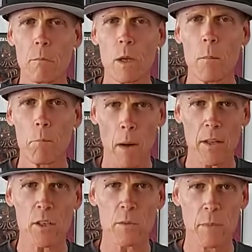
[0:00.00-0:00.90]

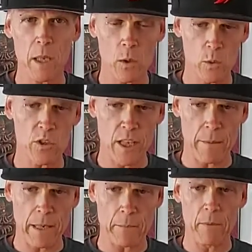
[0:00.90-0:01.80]
Mother's Milk, which
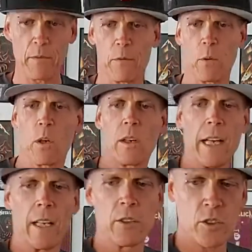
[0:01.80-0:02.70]
came out before,
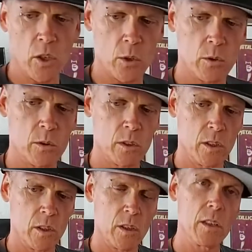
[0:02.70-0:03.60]
and I'll show,
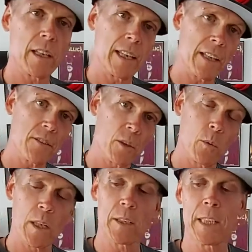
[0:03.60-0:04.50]
in case you're
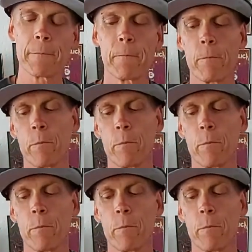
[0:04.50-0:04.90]
wondering.